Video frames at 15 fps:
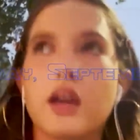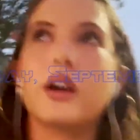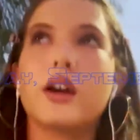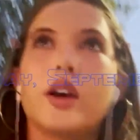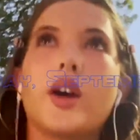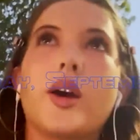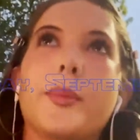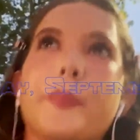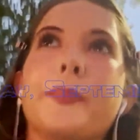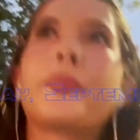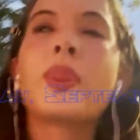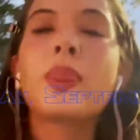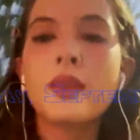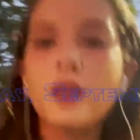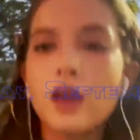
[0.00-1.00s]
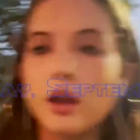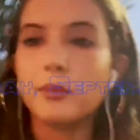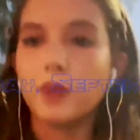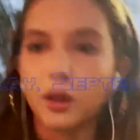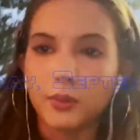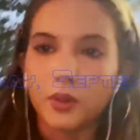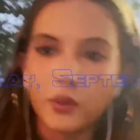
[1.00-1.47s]
I'm
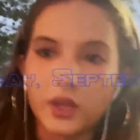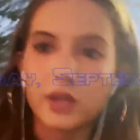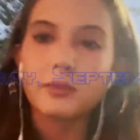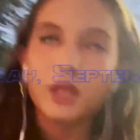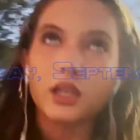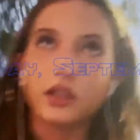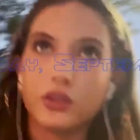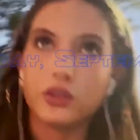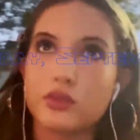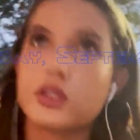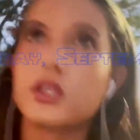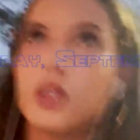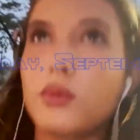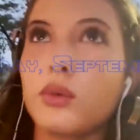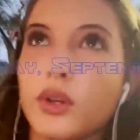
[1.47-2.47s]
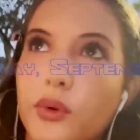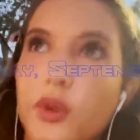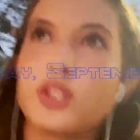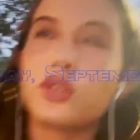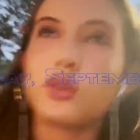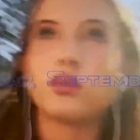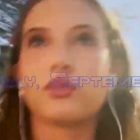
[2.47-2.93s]
on my way to meet Lucy. We're going
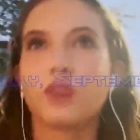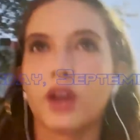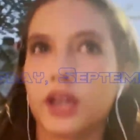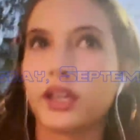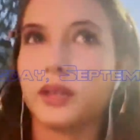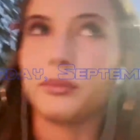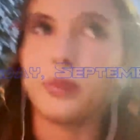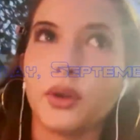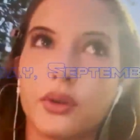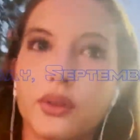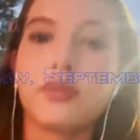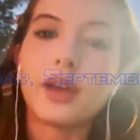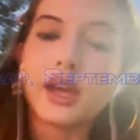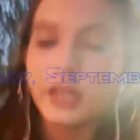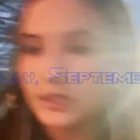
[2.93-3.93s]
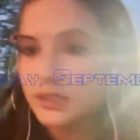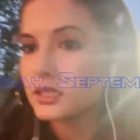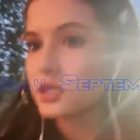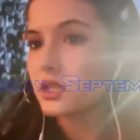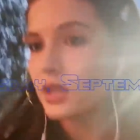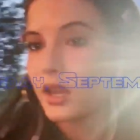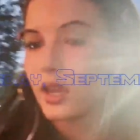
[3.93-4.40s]
to a Rag & Bone
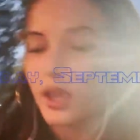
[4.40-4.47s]
event.